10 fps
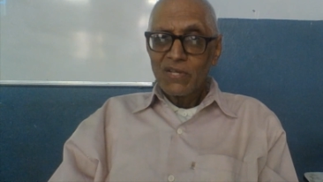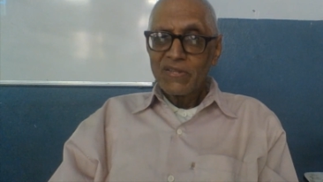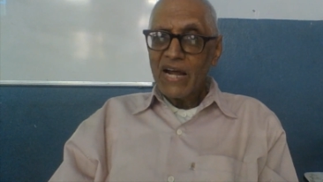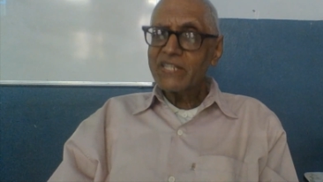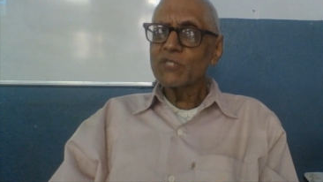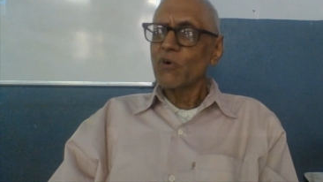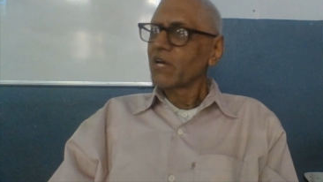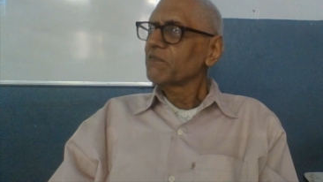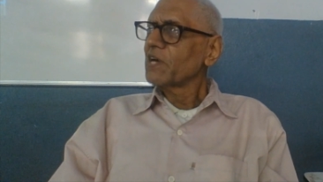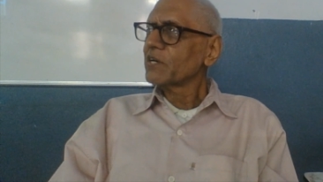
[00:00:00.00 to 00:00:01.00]
That is
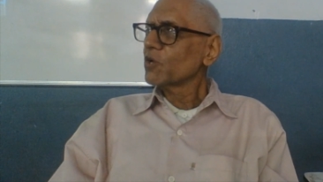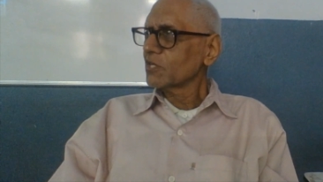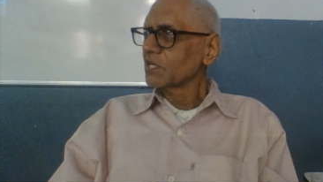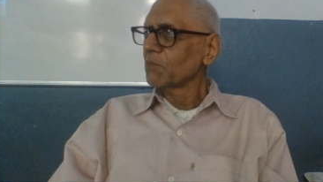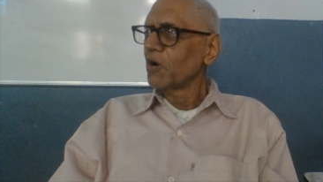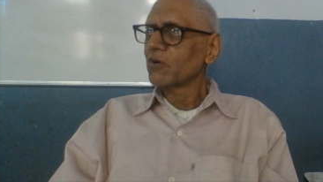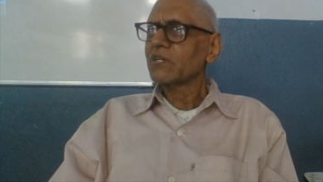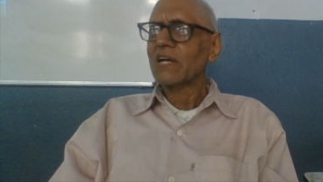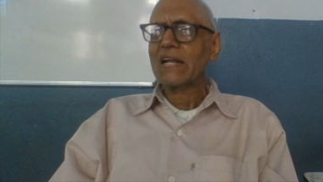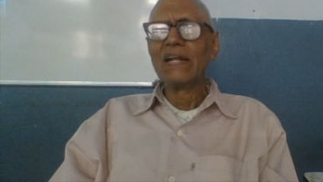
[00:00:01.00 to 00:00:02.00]
why we are talking
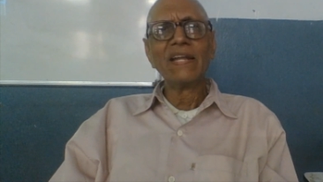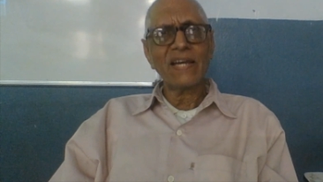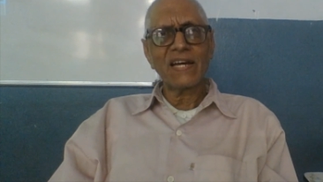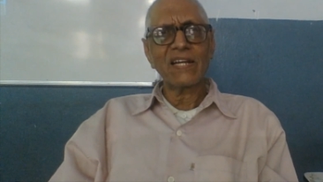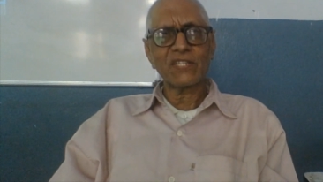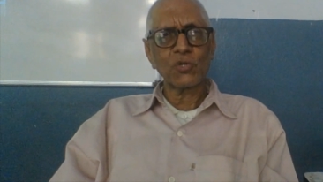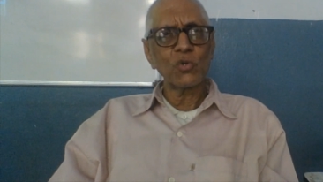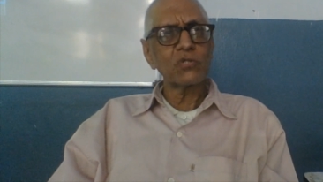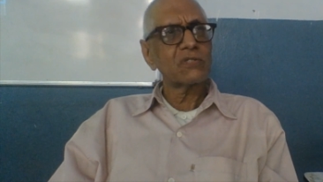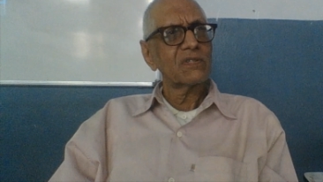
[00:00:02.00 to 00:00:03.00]
about legal
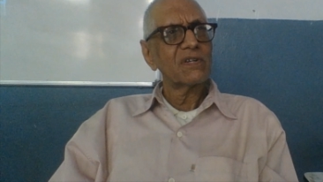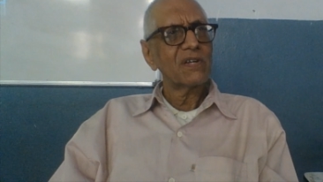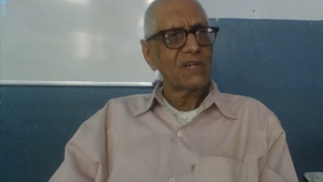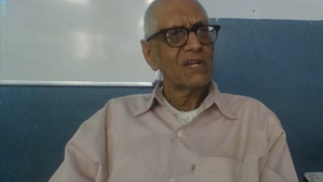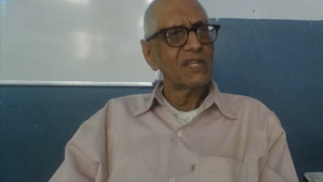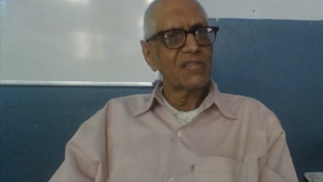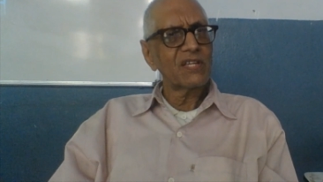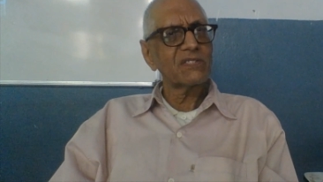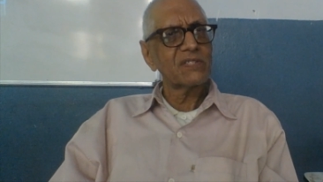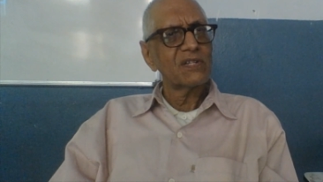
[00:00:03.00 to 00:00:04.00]
issues in
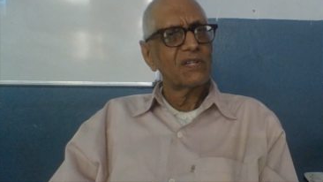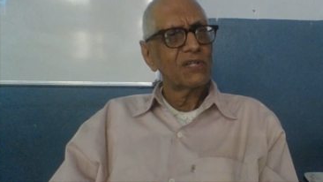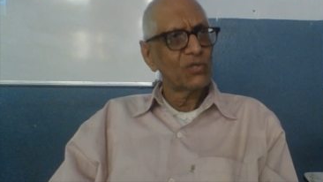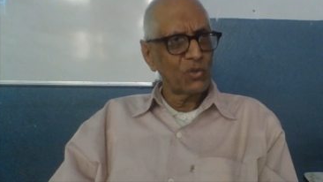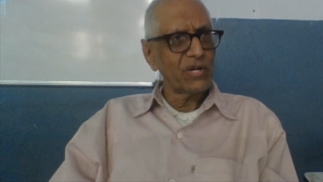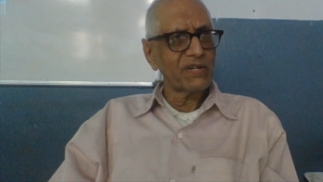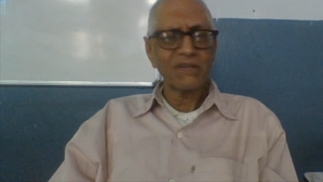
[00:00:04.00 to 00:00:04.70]
this unit.